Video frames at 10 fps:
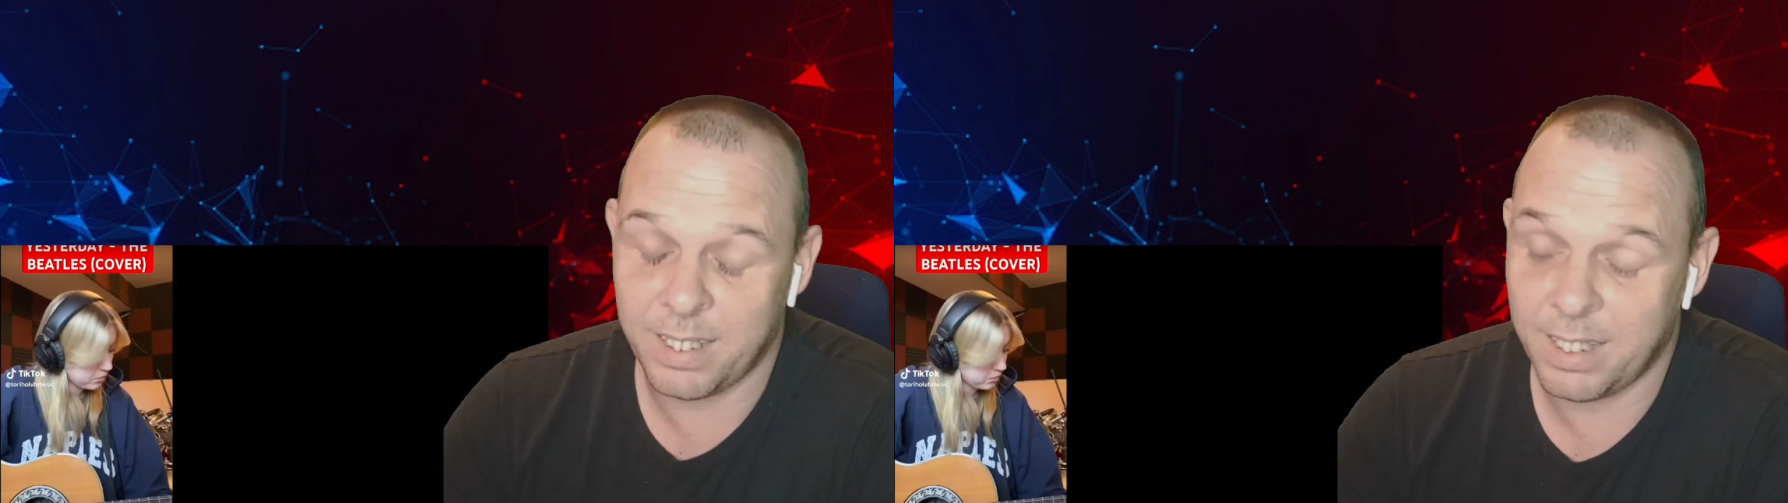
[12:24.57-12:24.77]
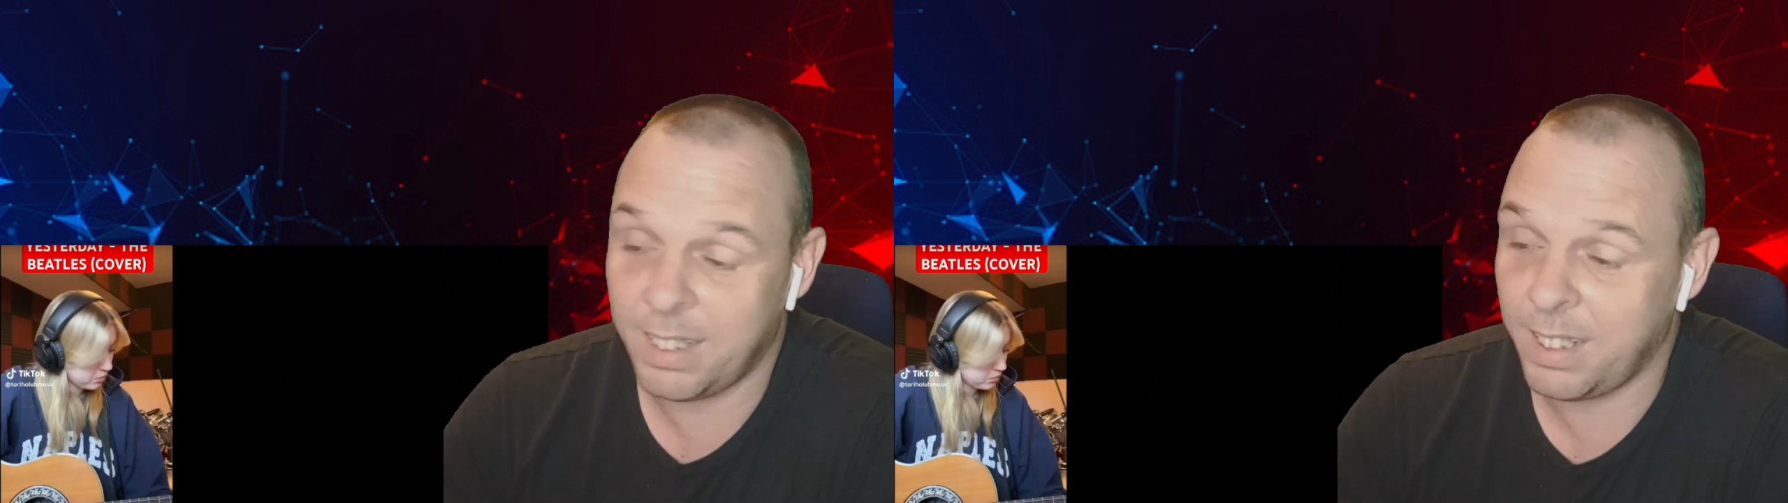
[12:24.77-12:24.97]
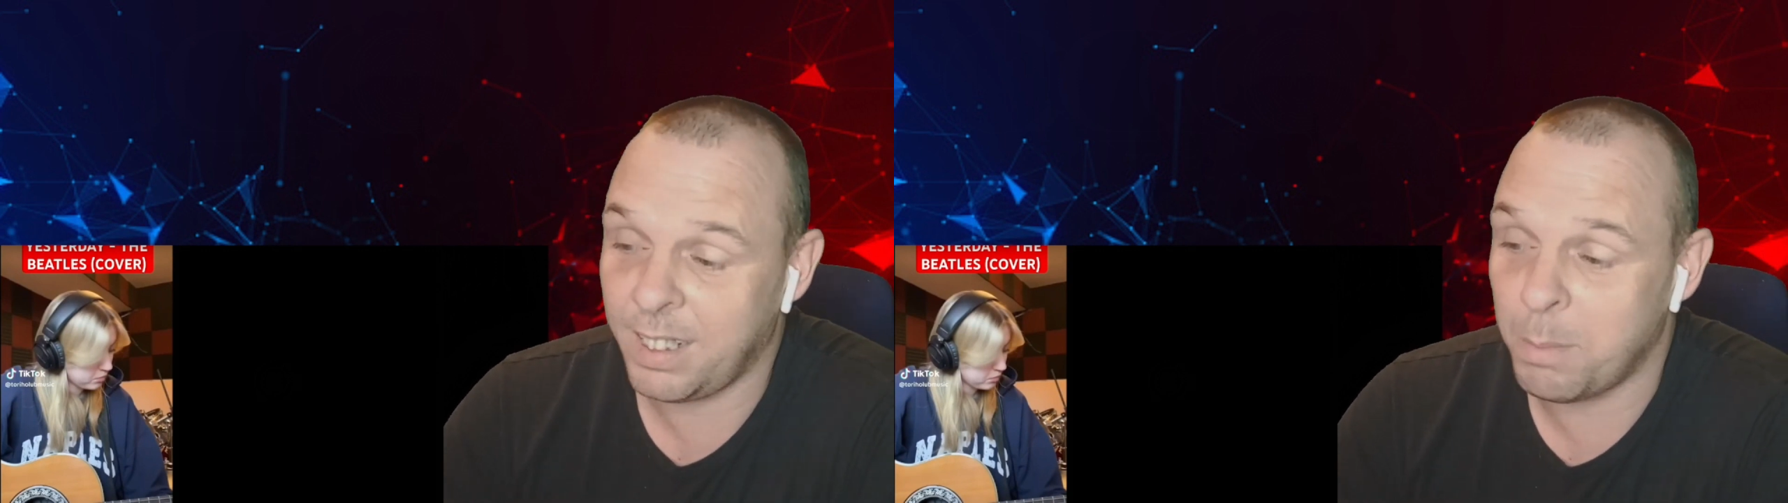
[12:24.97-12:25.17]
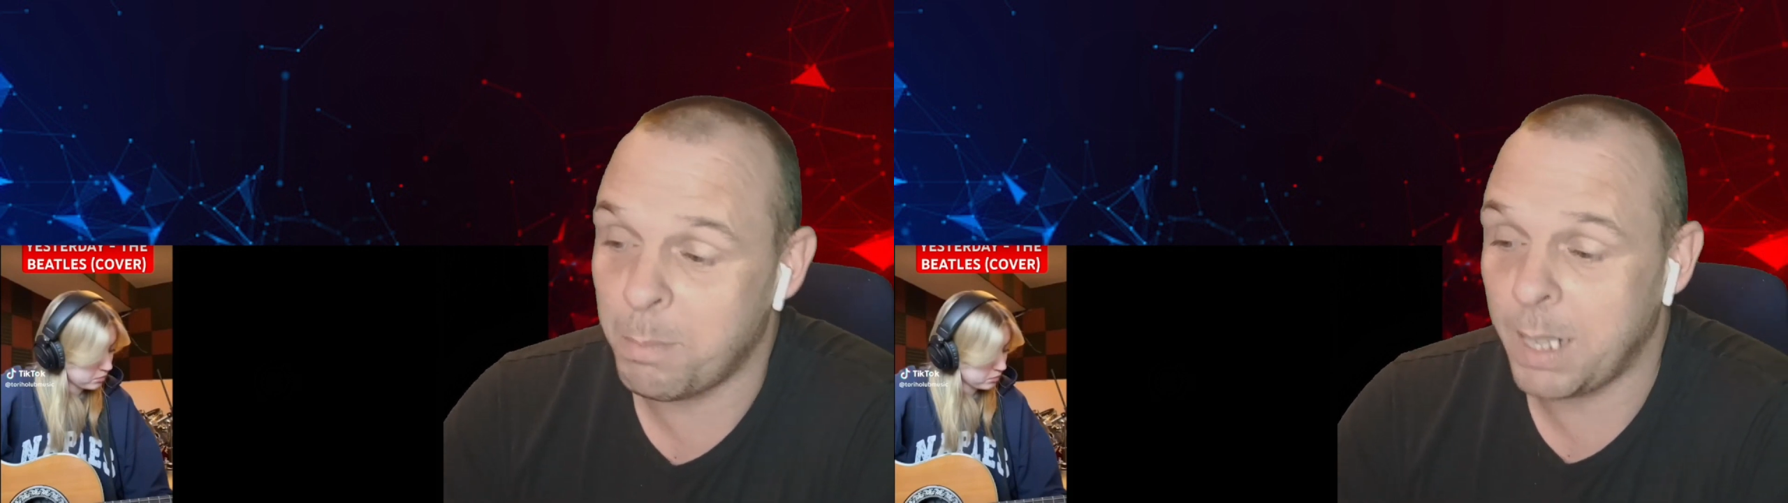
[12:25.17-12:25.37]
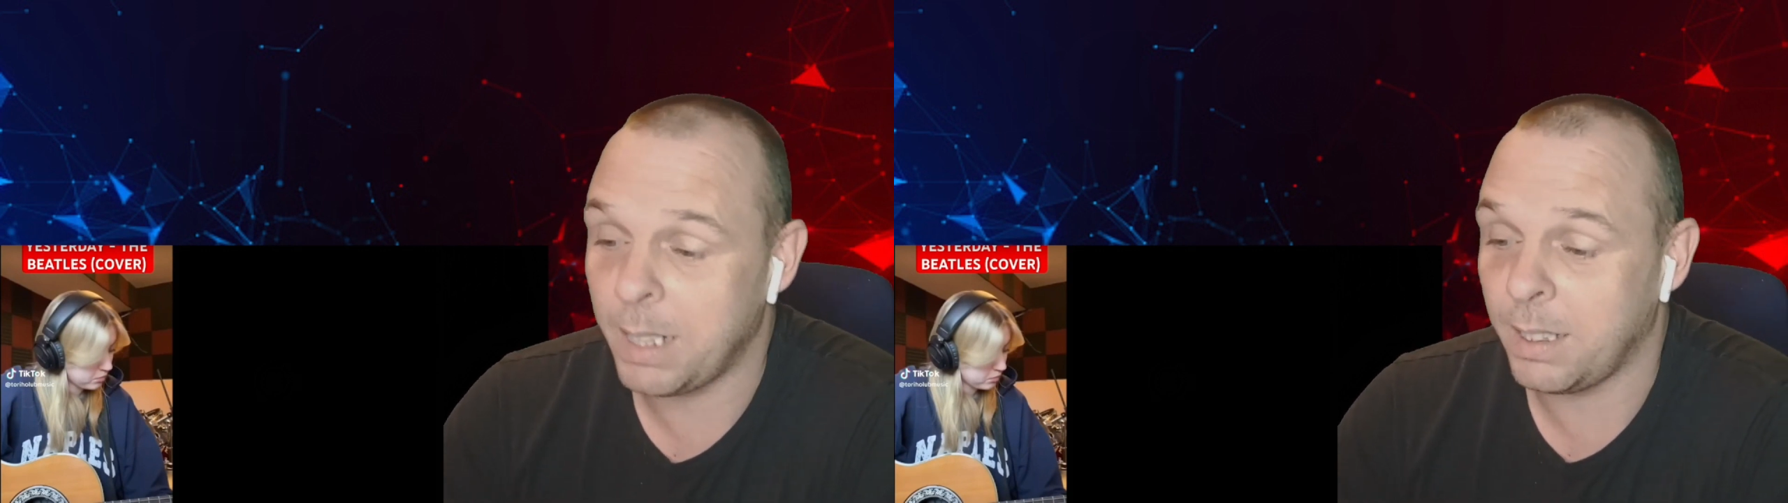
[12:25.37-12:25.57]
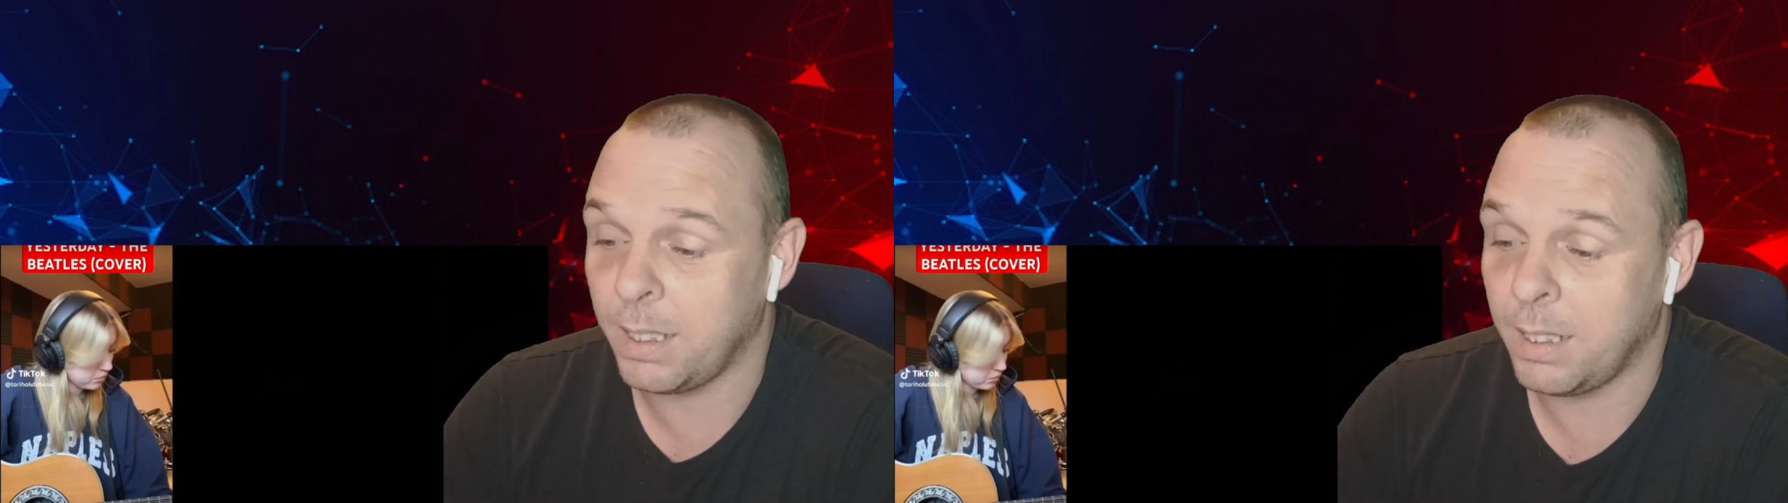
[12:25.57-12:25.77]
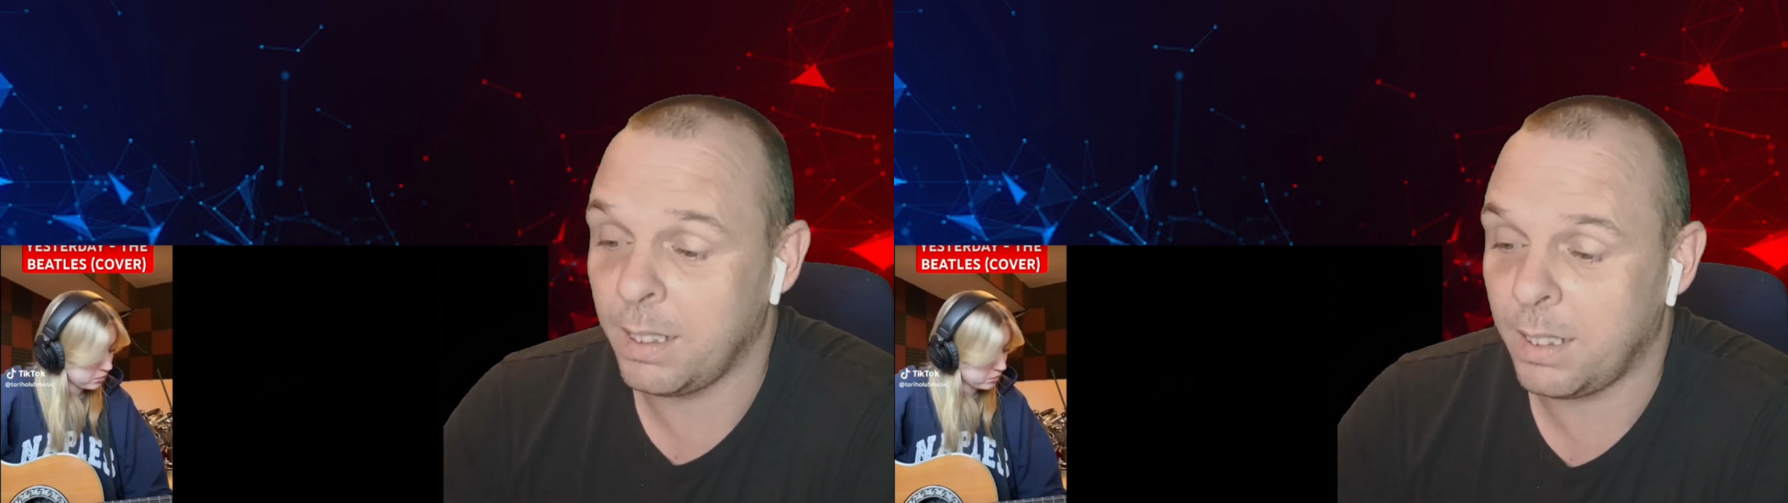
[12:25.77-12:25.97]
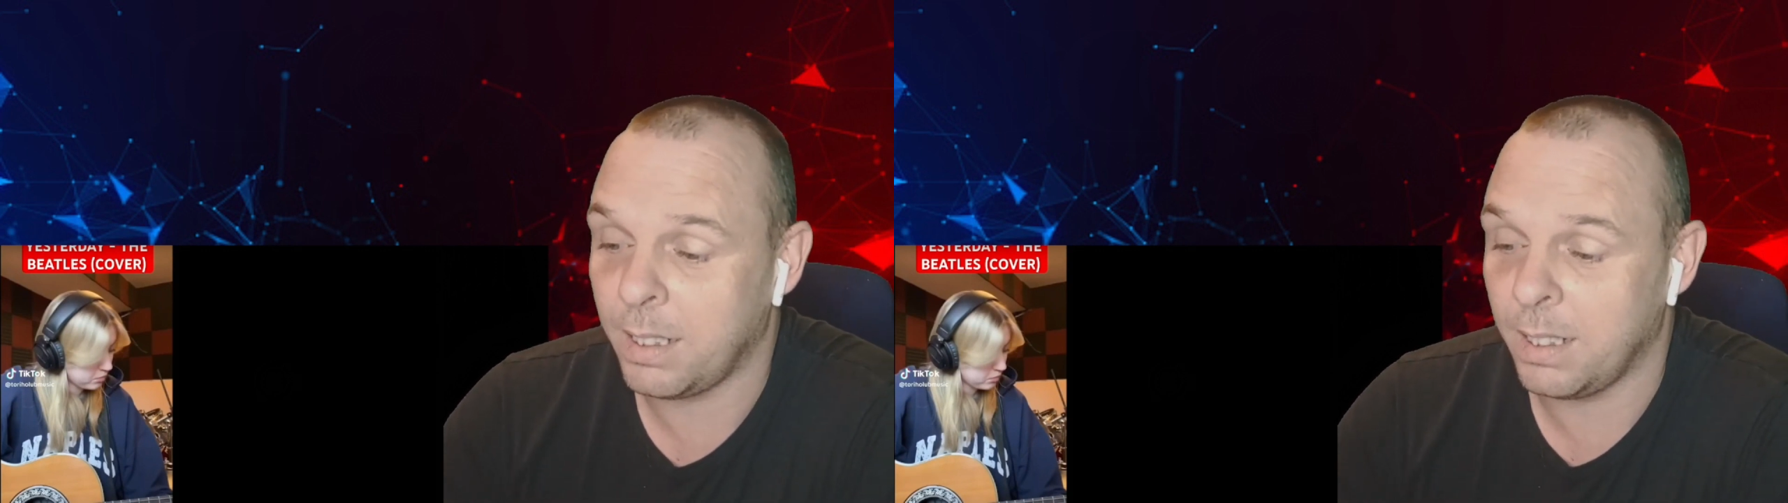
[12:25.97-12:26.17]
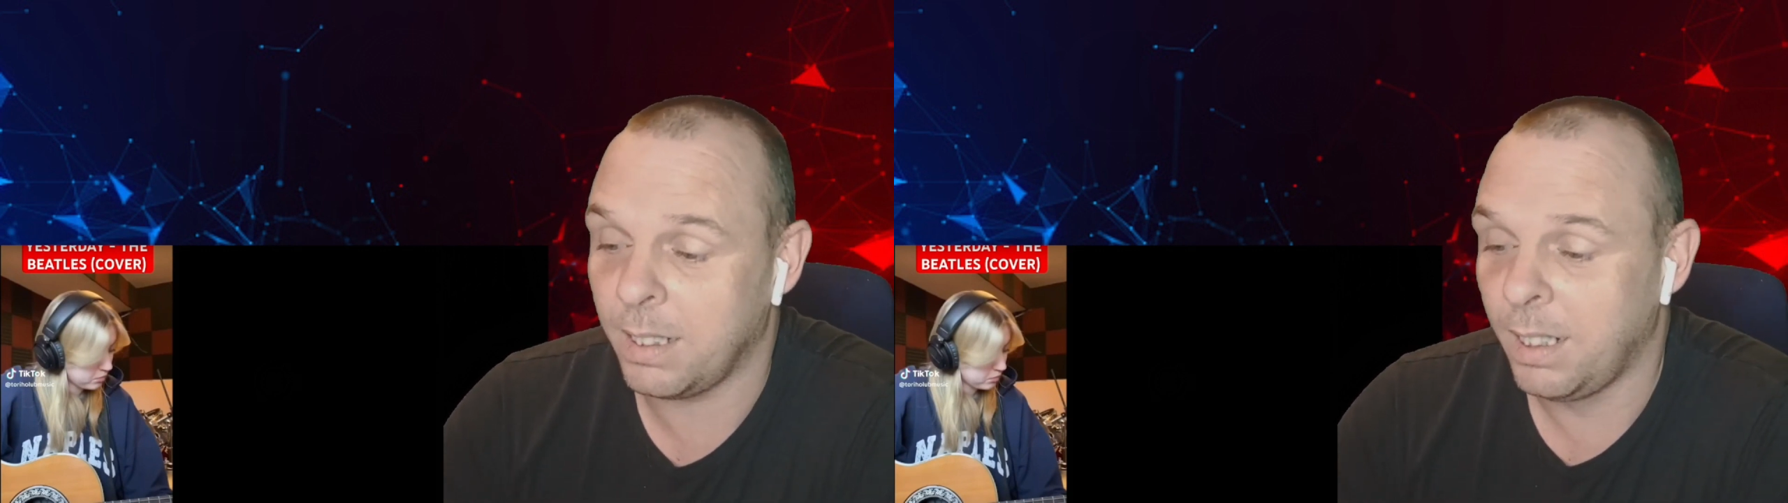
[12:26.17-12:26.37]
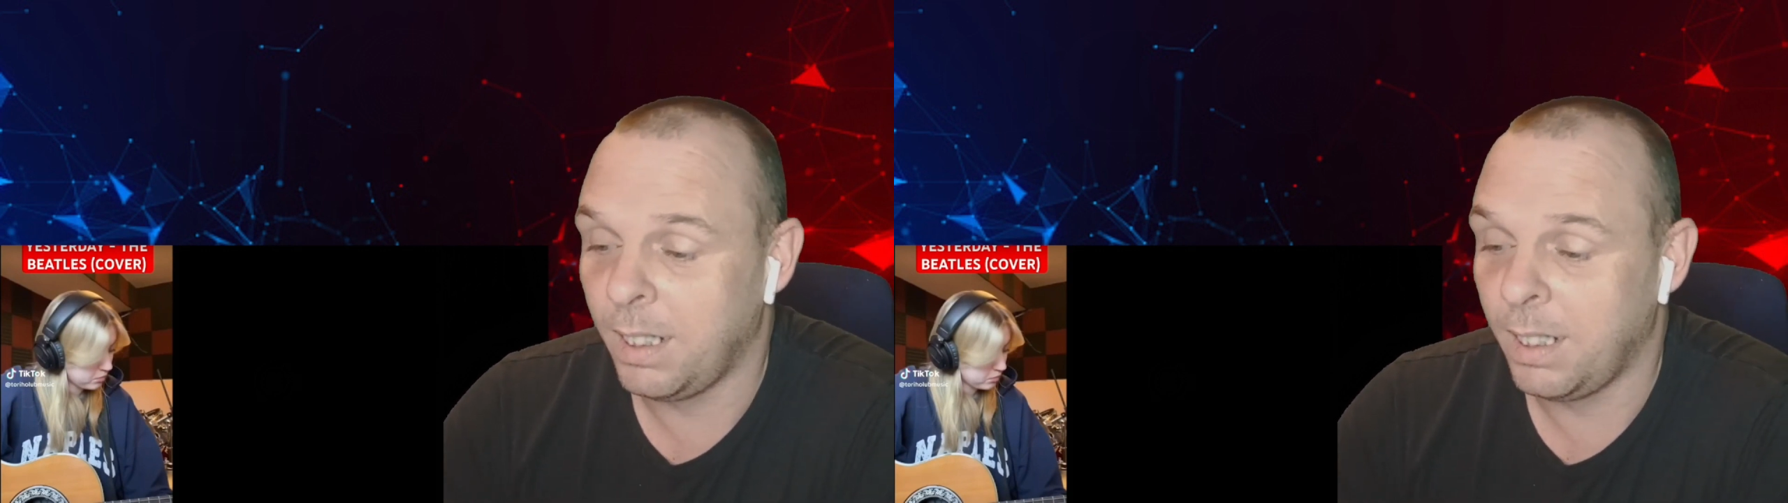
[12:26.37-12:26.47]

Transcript: it's it's amazing that